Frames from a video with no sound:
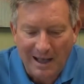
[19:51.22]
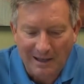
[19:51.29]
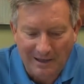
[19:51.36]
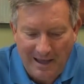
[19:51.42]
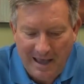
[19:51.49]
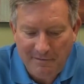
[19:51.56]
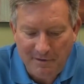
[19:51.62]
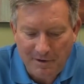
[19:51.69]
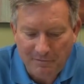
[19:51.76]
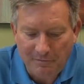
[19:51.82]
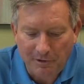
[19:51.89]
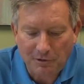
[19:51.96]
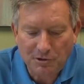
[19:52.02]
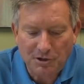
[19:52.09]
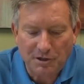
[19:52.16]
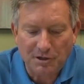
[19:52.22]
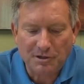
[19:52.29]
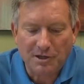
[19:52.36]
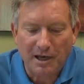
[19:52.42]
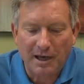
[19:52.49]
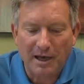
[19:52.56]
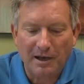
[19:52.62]
11
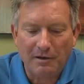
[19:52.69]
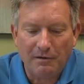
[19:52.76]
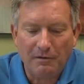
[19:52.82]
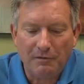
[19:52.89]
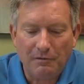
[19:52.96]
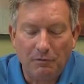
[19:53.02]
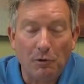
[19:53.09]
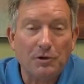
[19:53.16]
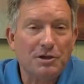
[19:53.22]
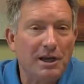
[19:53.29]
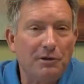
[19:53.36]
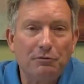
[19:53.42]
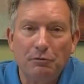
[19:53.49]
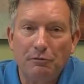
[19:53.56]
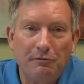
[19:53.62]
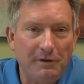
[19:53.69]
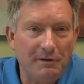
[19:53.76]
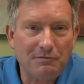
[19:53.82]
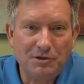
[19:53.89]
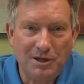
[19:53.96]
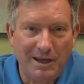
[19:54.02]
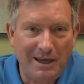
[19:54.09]
verses uh, 14 through
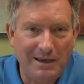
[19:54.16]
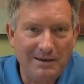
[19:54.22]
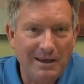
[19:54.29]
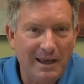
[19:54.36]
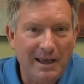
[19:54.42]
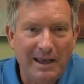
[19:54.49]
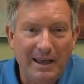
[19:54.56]
15